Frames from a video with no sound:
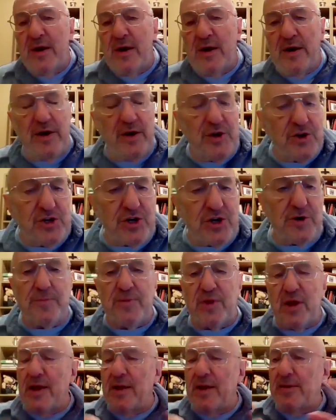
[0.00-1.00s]
Egypt
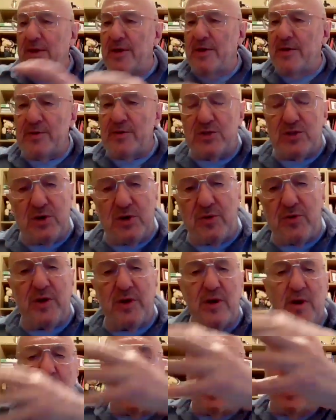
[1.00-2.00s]
and
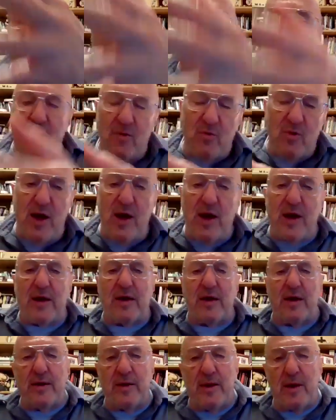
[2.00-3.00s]
Syria and Iraq
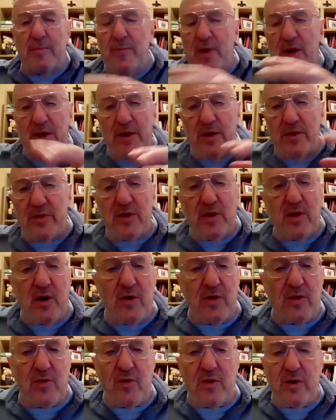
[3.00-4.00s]
and many of the
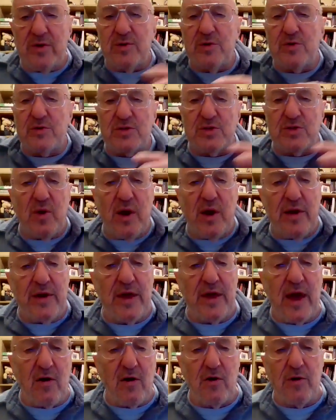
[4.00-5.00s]
other surrounding
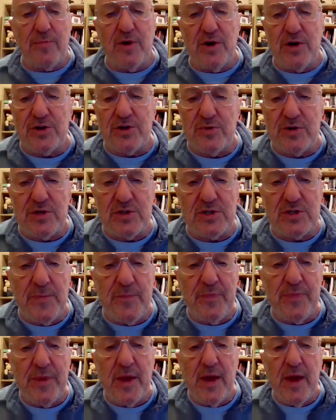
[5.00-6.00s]
Arab countries.
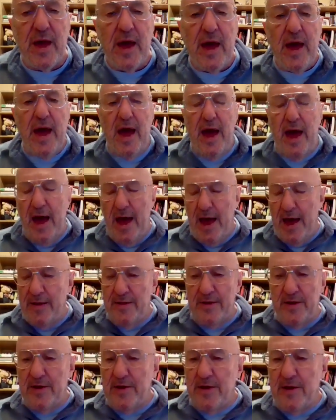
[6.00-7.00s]

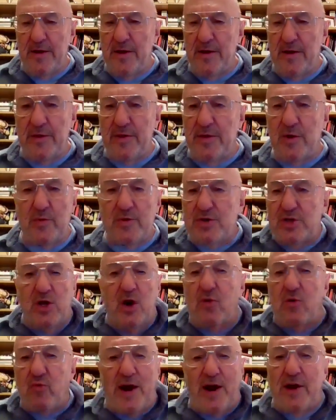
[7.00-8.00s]
And there was
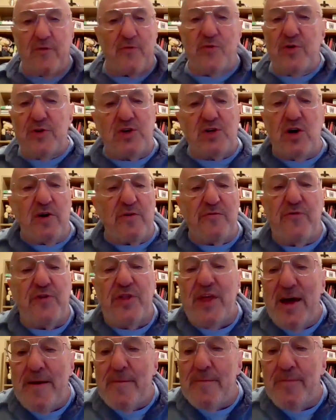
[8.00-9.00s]
no right of return for
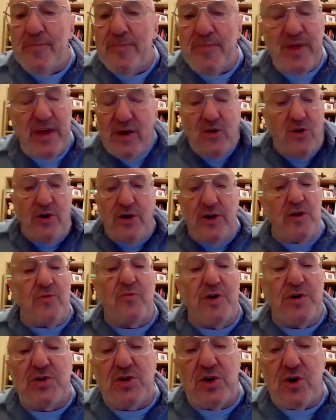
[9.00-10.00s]
them. They couldn't
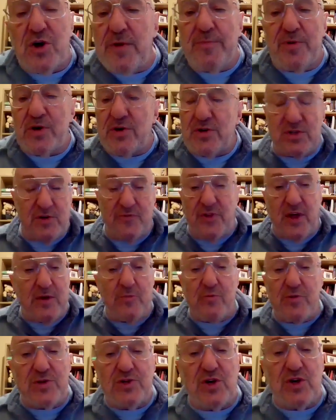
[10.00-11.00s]
return because if they
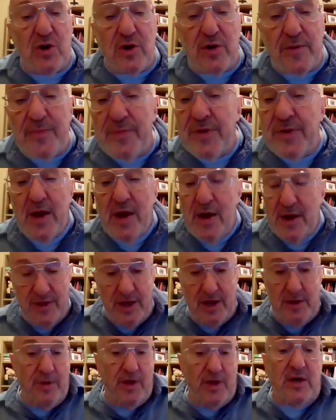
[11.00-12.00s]
returned,
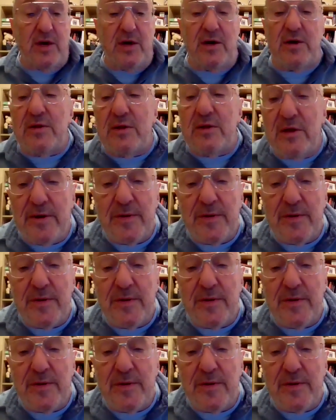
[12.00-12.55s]
they'd be killed.